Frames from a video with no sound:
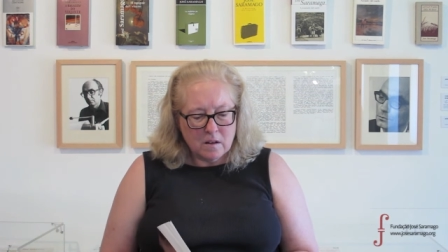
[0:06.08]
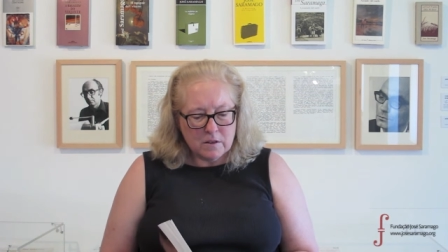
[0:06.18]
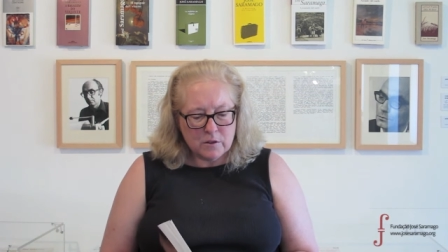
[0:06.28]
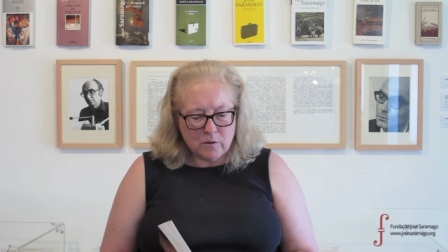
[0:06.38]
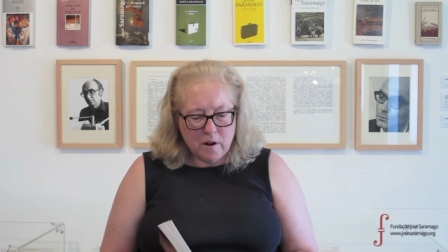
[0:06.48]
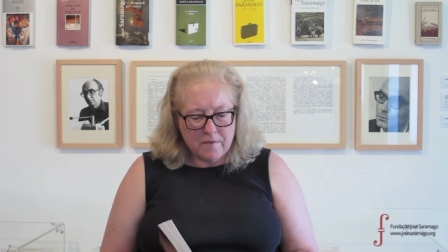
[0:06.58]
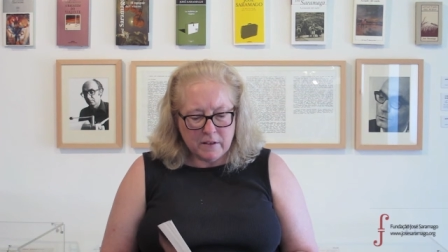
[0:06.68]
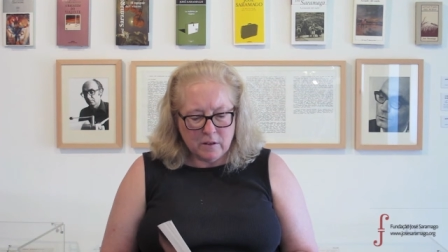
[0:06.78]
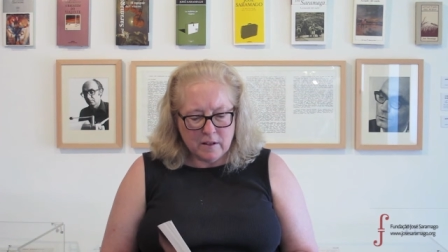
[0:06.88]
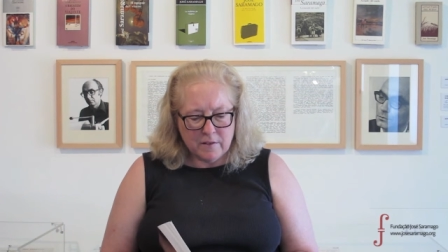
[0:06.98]
The
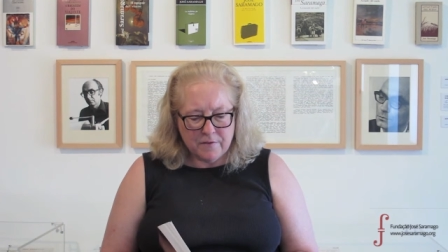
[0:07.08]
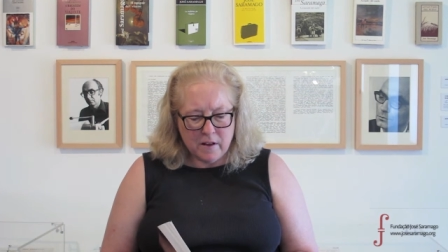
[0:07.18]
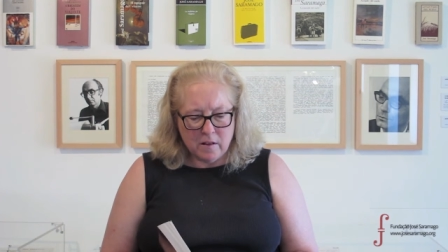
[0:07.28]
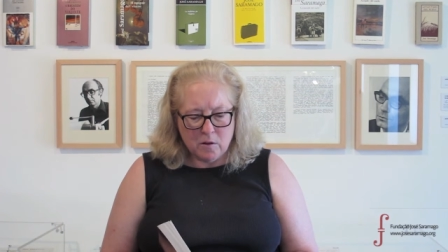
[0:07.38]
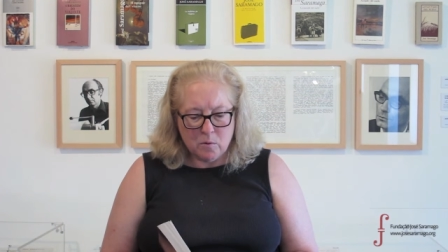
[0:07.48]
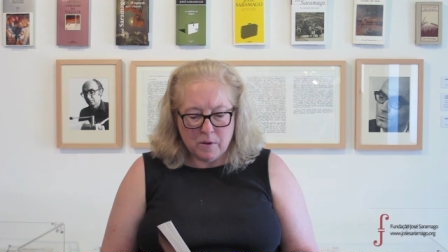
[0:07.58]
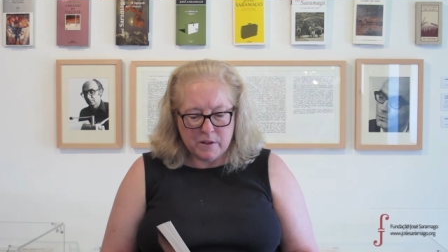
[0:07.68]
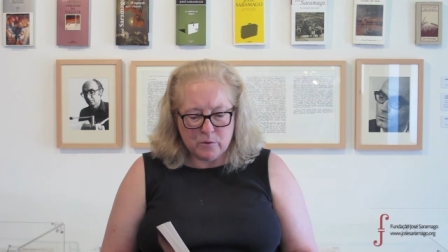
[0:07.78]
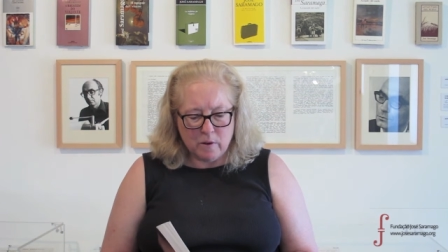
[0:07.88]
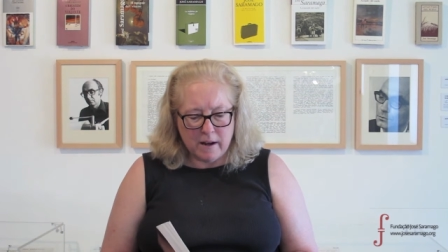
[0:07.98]
scruffy-looking fellow, with
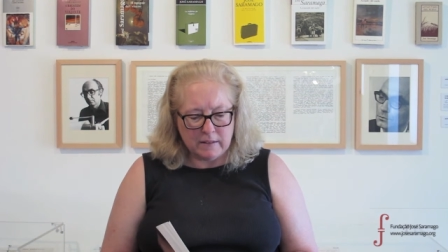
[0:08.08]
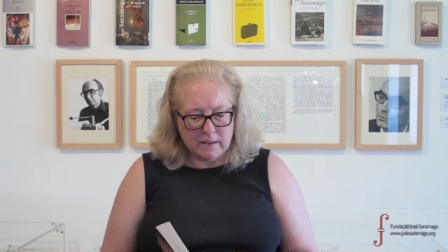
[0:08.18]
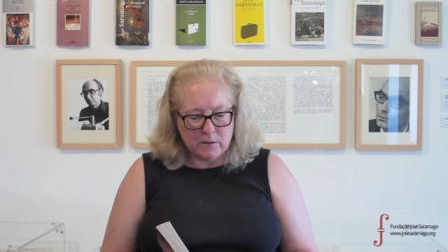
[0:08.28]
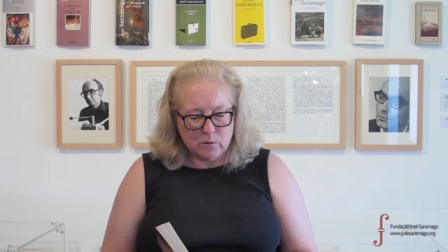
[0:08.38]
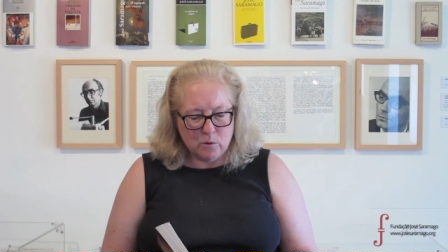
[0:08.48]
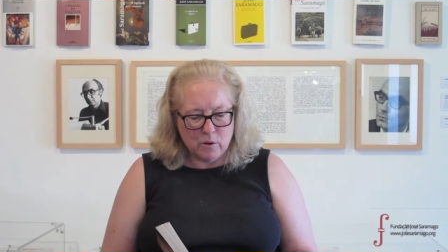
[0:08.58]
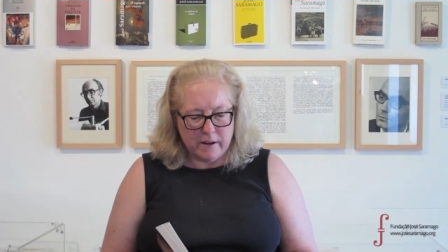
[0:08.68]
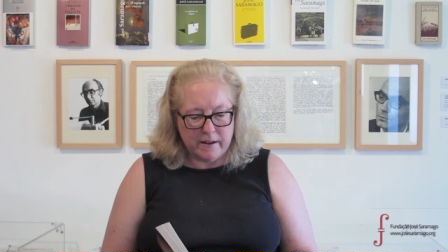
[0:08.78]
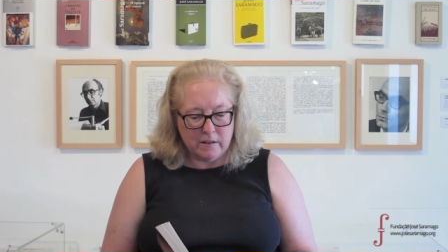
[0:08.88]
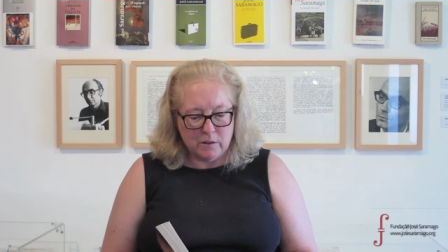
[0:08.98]
his rattling sword
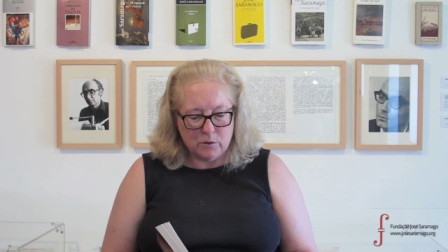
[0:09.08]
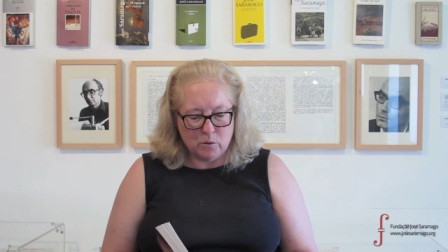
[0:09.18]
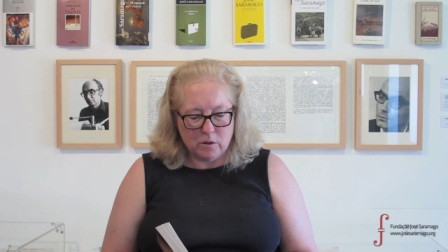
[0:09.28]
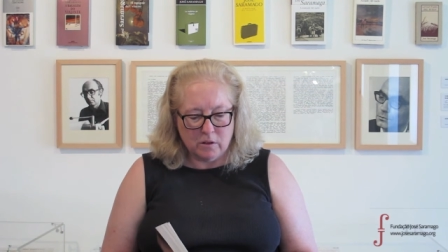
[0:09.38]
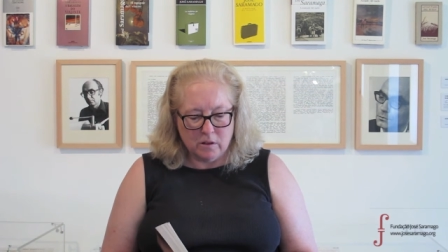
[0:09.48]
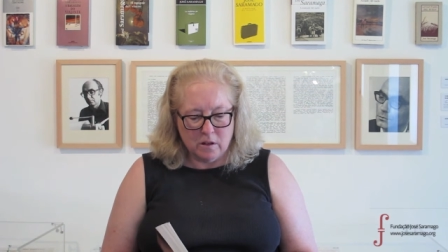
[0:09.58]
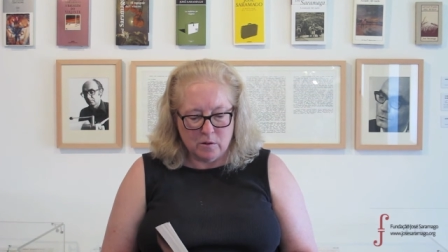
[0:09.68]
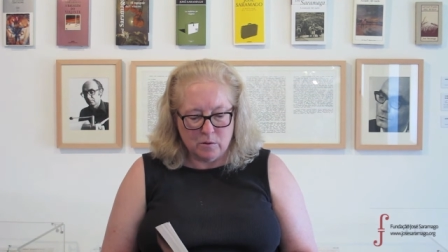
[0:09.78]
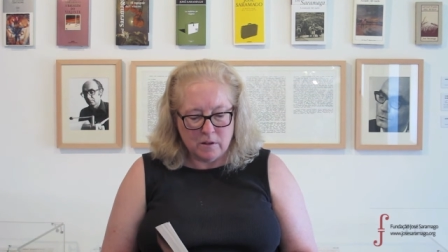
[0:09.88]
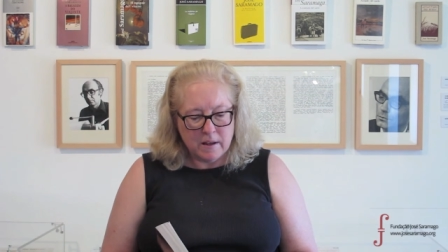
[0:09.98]
and ill-assorted
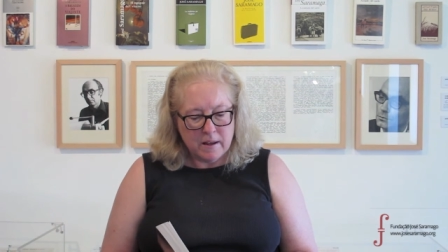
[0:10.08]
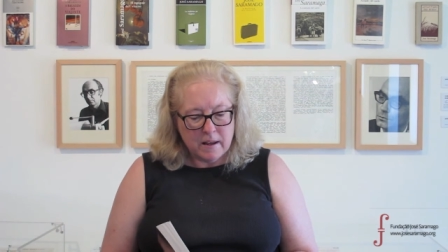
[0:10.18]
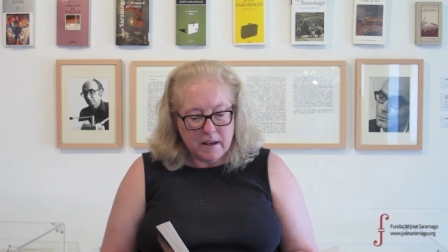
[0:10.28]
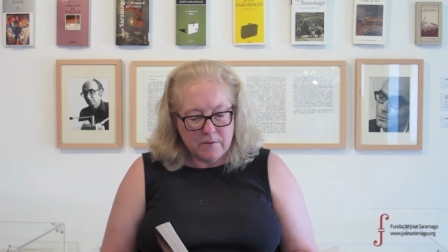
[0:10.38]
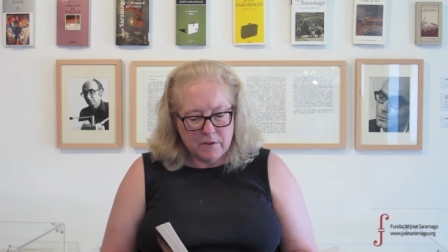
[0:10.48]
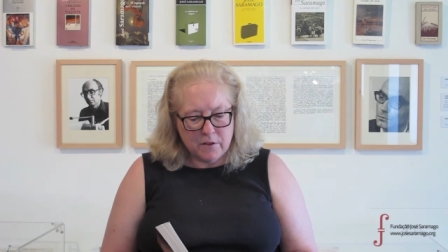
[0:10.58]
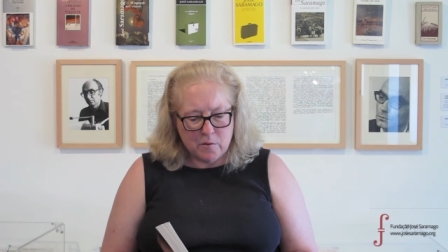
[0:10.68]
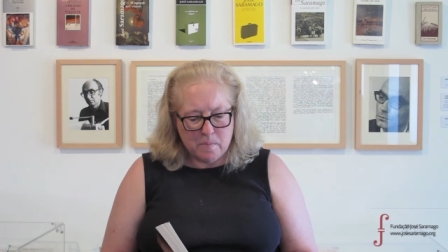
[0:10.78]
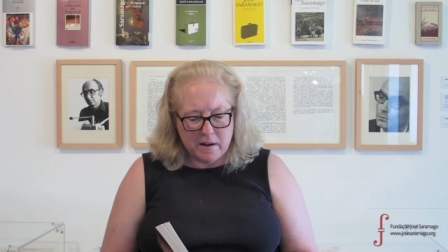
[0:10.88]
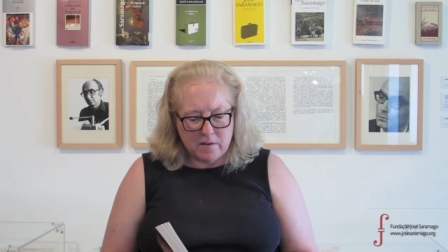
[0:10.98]
clothes, even
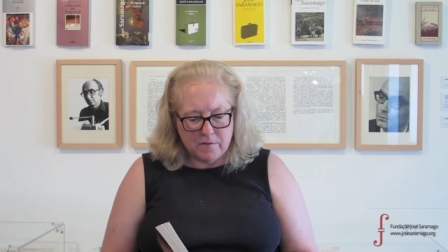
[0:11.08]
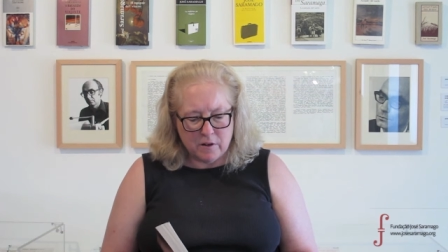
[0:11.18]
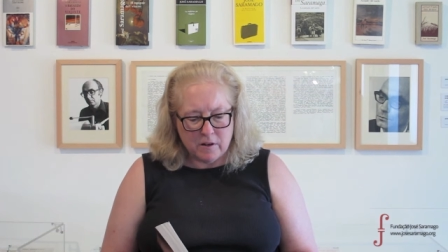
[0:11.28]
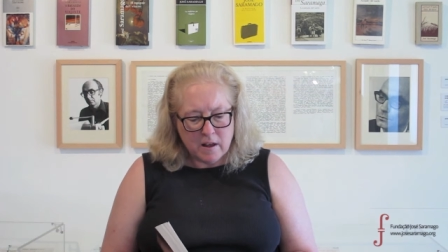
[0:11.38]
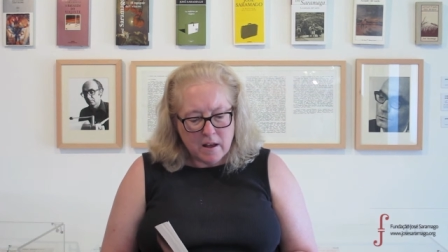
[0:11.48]
though barefoot,